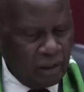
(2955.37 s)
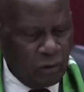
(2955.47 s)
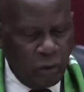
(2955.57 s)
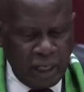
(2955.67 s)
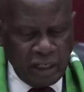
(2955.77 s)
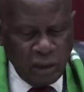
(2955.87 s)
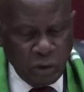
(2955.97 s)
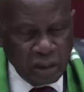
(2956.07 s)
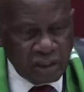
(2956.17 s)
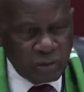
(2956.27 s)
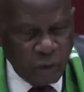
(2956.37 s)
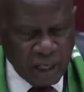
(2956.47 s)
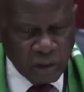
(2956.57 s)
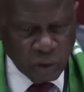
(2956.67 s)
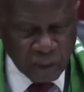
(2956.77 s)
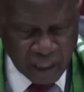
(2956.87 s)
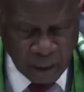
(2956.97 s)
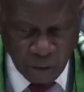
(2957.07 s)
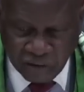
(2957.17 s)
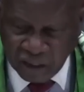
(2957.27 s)
when you
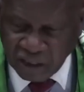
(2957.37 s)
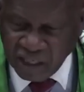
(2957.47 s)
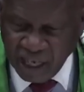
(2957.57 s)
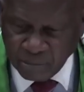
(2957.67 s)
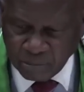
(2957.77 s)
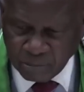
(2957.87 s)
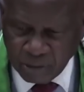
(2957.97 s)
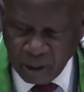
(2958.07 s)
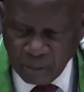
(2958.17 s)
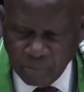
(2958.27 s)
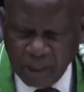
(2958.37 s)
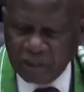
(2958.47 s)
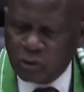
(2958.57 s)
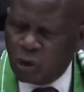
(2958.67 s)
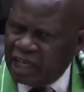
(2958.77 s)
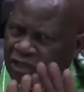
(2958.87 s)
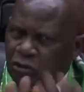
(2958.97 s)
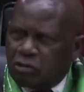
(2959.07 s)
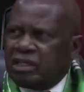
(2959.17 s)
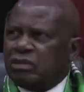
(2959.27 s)
hear of this name, please don't
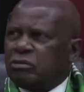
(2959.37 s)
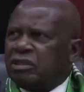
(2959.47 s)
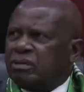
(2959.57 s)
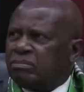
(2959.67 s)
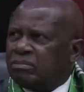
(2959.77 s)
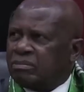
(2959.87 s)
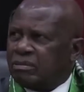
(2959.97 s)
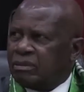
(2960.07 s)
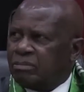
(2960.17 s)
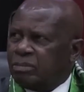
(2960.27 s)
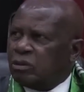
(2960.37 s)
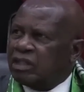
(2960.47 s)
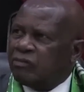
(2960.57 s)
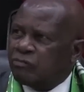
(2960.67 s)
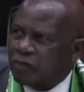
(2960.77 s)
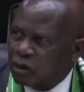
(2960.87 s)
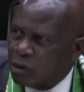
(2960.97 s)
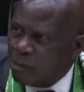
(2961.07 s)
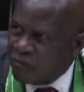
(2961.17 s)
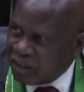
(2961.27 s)
associate with them. Because the
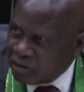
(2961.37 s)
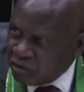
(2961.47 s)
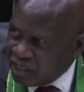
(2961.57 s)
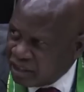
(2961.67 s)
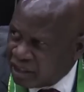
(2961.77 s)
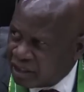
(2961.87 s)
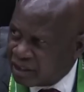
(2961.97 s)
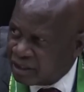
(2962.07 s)
freedom of association,